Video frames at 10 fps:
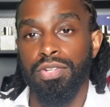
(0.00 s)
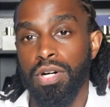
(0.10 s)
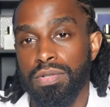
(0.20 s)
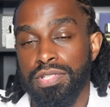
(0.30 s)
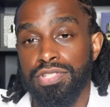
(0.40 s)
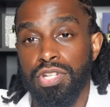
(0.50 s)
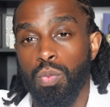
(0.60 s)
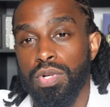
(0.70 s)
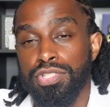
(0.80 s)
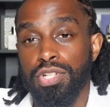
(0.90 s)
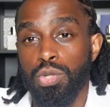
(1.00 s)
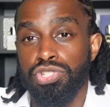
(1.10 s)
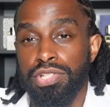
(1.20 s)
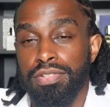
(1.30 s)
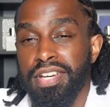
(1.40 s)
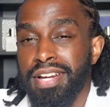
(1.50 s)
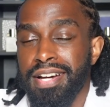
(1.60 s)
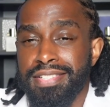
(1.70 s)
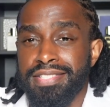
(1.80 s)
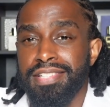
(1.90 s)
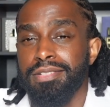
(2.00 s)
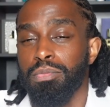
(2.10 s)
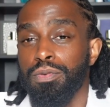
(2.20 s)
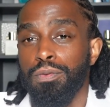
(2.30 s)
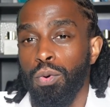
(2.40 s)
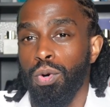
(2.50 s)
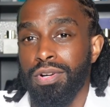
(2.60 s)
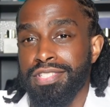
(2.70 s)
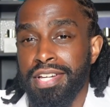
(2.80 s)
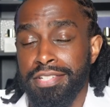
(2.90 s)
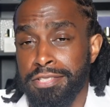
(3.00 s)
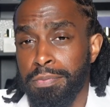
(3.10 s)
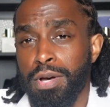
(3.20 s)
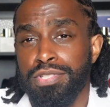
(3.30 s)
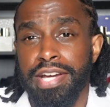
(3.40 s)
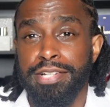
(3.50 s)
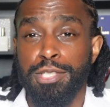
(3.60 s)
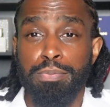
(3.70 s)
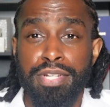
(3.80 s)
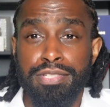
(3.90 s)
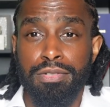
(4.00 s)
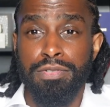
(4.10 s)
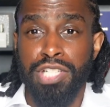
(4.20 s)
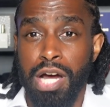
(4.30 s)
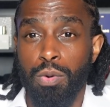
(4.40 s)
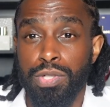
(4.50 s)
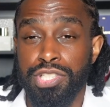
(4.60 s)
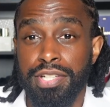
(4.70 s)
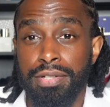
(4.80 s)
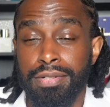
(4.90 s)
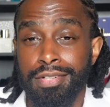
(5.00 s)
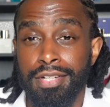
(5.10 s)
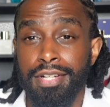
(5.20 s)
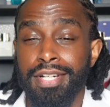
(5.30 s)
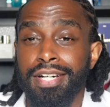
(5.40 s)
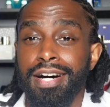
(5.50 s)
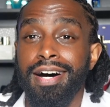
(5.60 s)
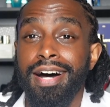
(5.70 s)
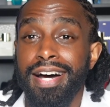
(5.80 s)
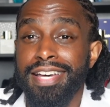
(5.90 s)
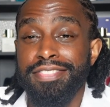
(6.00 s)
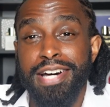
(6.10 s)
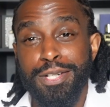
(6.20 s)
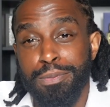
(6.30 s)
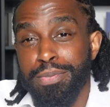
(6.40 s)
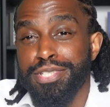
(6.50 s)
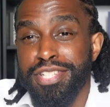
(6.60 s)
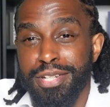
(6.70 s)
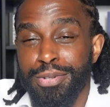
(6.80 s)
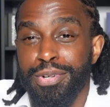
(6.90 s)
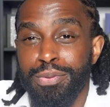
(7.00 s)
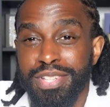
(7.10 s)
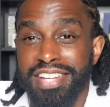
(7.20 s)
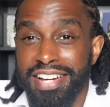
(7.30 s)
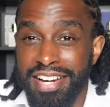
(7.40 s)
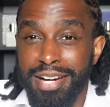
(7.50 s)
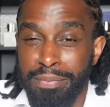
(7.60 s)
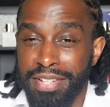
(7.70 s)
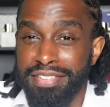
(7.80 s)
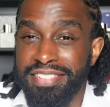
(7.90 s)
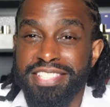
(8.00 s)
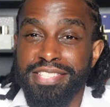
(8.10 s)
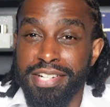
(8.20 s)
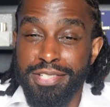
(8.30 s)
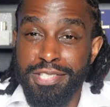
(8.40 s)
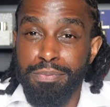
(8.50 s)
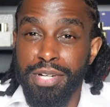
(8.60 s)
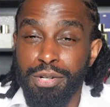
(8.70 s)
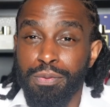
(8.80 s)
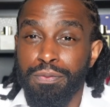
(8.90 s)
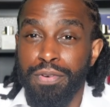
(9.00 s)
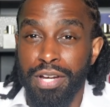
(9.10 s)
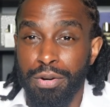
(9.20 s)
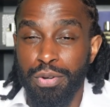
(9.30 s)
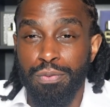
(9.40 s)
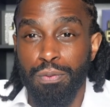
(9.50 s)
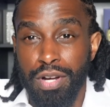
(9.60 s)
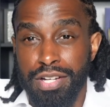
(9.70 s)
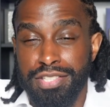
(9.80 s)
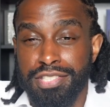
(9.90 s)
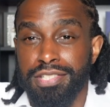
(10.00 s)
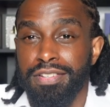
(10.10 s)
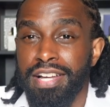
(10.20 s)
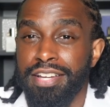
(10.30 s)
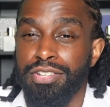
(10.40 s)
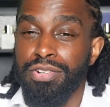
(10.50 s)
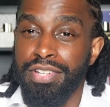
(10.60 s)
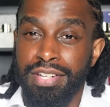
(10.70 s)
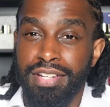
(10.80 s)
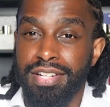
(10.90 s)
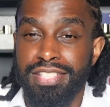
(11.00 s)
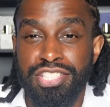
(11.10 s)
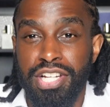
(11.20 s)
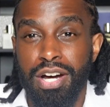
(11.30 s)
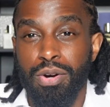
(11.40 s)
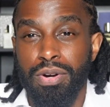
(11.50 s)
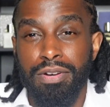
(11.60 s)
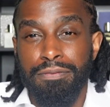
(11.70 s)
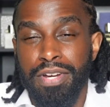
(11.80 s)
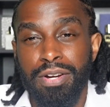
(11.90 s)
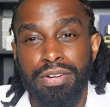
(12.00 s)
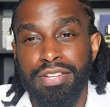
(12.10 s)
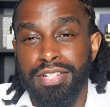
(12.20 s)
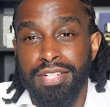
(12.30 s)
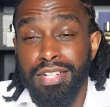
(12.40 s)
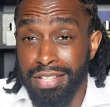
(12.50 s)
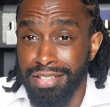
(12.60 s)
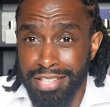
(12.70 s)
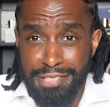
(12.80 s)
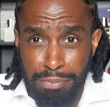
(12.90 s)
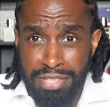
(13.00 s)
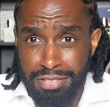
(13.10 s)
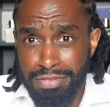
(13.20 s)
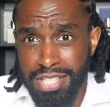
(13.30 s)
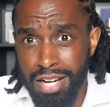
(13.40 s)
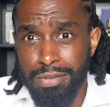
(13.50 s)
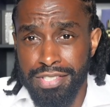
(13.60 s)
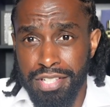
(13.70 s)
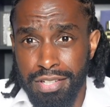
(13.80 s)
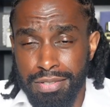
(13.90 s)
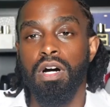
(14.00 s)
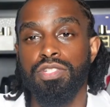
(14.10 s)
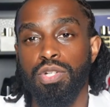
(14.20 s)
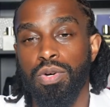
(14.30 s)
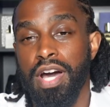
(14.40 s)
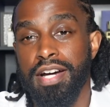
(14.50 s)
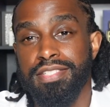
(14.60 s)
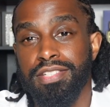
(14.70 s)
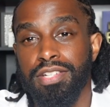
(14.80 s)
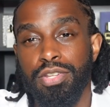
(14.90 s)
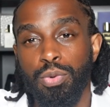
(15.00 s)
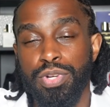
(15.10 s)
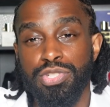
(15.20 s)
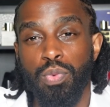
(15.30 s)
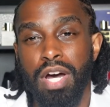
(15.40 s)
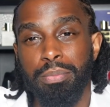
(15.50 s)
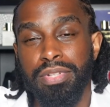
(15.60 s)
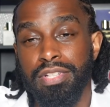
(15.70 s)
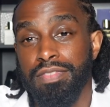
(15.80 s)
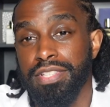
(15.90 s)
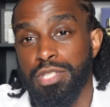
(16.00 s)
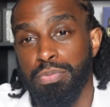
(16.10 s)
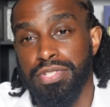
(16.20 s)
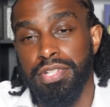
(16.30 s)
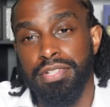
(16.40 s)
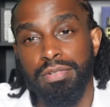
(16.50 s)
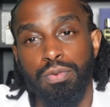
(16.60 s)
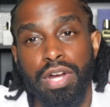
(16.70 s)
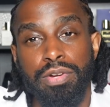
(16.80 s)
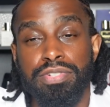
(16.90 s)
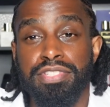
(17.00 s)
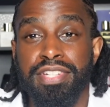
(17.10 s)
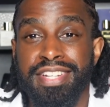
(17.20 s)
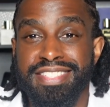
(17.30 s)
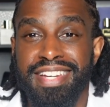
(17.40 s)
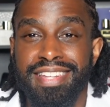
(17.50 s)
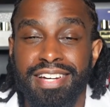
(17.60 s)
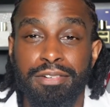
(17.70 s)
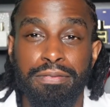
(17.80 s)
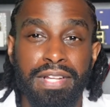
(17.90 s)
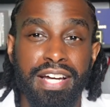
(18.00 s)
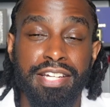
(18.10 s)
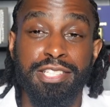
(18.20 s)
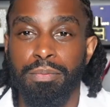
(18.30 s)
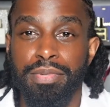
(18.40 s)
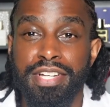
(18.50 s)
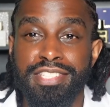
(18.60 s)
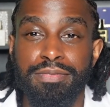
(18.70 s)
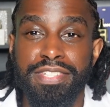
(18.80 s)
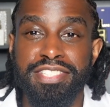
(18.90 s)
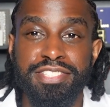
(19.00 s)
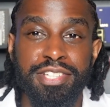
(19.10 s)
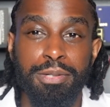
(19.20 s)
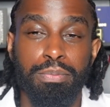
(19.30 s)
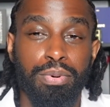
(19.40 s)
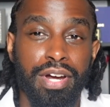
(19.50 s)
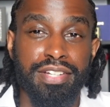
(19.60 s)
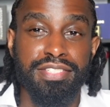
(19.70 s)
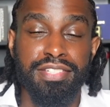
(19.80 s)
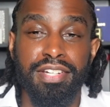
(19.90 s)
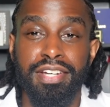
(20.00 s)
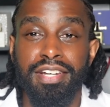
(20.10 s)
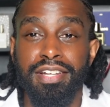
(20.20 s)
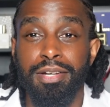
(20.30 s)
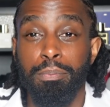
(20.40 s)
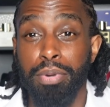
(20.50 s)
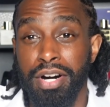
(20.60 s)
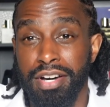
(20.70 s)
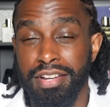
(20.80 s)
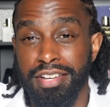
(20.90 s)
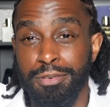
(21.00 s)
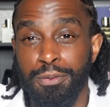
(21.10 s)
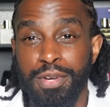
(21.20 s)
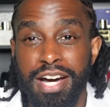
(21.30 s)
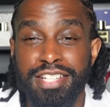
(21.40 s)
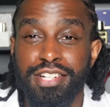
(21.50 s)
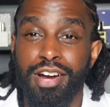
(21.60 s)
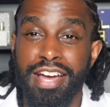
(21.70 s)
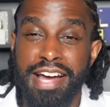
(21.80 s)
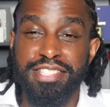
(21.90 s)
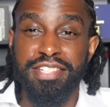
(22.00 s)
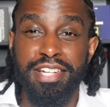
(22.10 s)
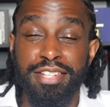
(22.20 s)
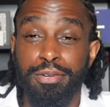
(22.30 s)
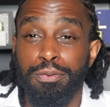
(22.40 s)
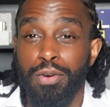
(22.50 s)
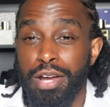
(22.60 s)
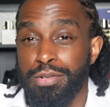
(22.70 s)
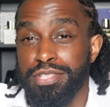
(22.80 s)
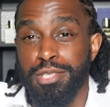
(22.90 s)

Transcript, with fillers: know, to someone's notion that I've seen before is that it smells like expensive shower gel. I a thousand percent agree with that comment. This does smell very fresh, like you're getting out of the shower, a very expensive shower gel. Also guys, another reason why I believe that this particular fragrance gets a lot of flack is because of its steep price. But if you guys are actually in the Fragrance